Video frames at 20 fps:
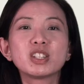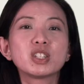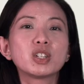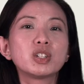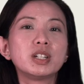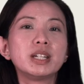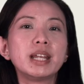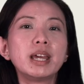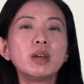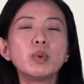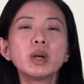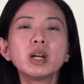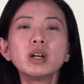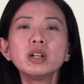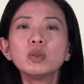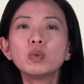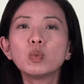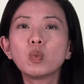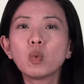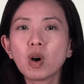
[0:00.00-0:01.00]
So today we're
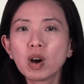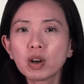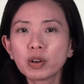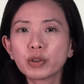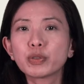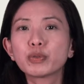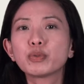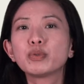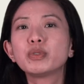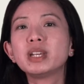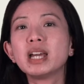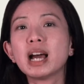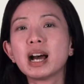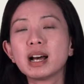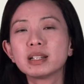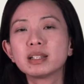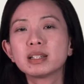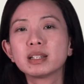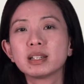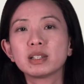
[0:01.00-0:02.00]
going to walk through the
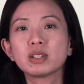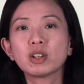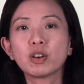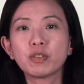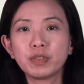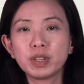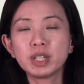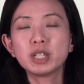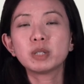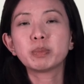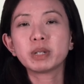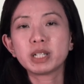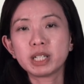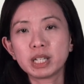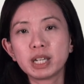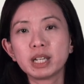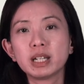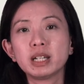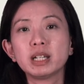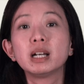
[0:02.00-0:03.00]
answers of this
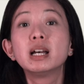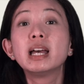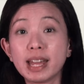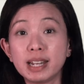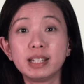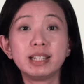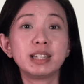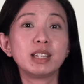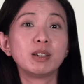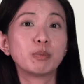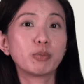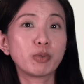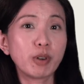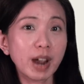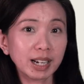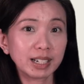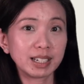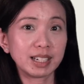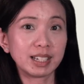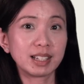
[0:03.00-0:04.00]
particular editing
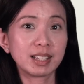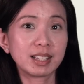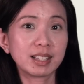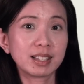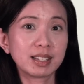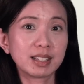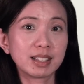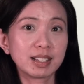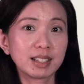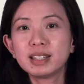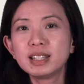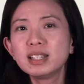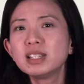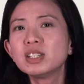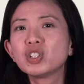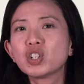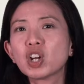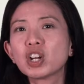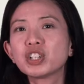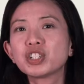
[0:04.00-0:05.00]
practice. This
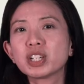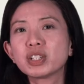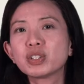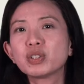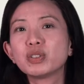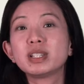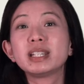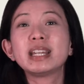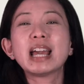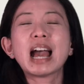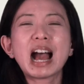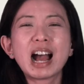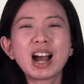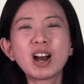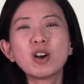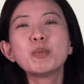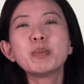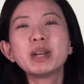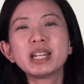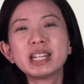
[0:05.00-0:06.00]
is not just to see
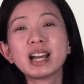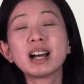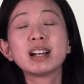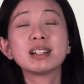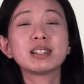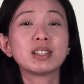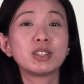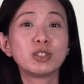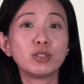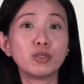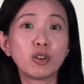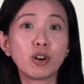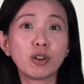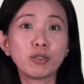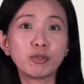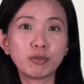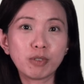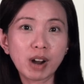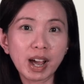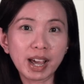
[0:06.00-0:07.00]
how many answers you got
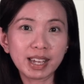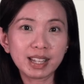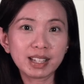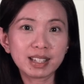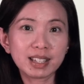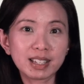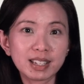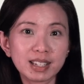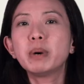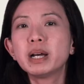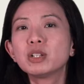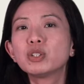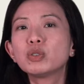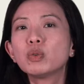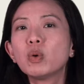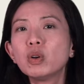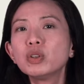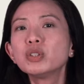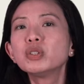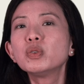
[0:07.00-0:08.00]
right, but to
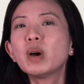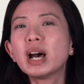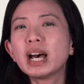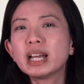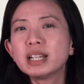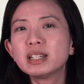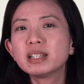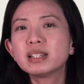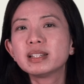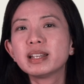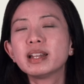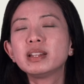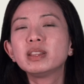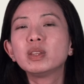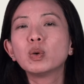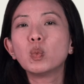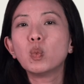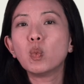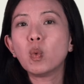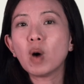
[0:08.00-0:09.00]
also understand
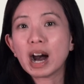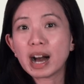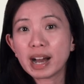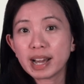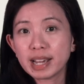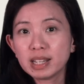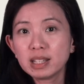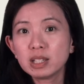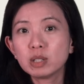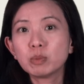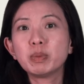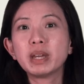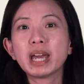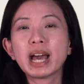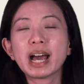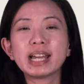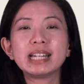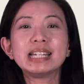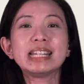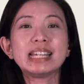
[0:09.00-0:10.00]
the whys
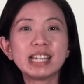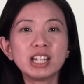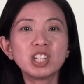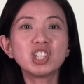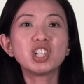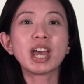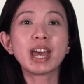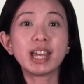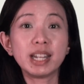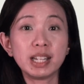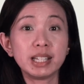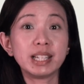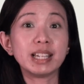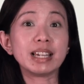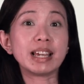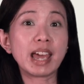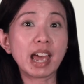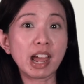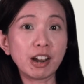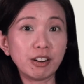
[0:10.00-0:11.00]
behind each
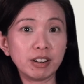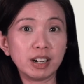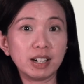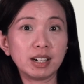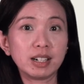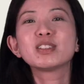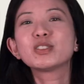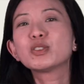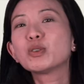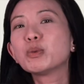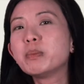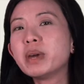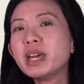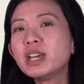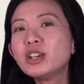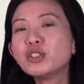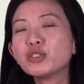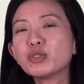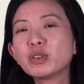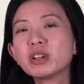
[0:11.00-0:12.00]
editing error. So
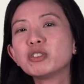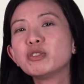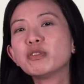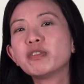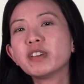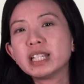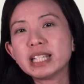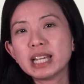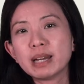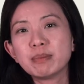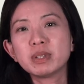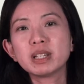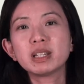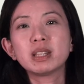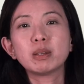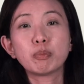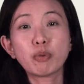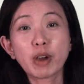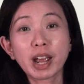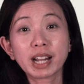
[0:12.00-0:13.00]
make sure you've attempted
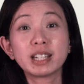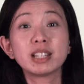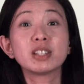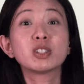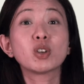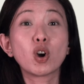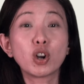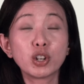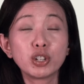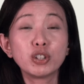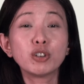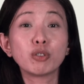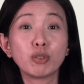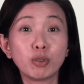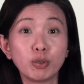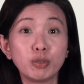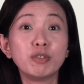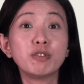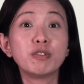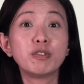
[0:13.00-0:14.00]
the practice on your
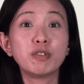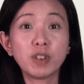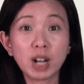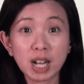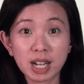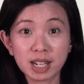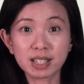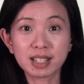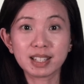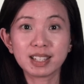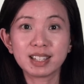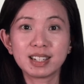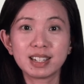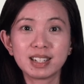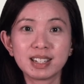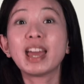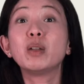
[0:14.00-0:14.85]
own first.